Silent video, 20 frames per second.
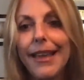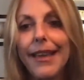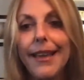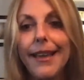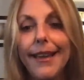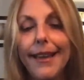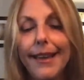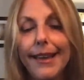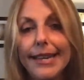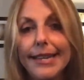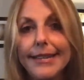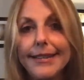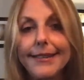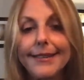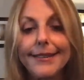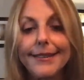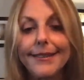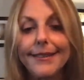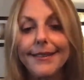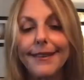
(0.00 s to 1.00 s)
And
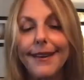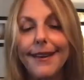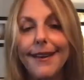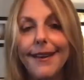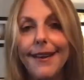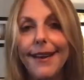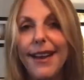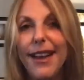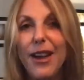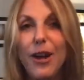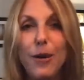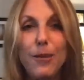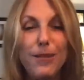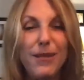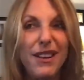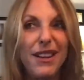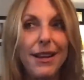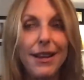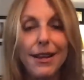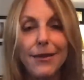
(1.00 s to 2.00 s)
I hope
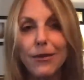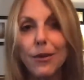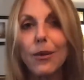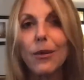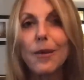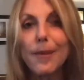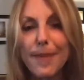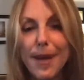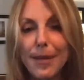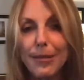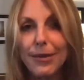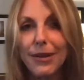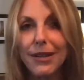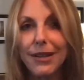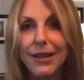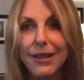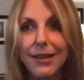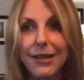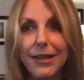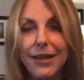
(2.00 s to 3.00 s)
that every
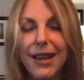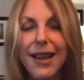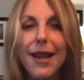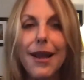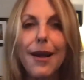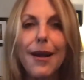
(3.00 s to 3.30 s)
Republican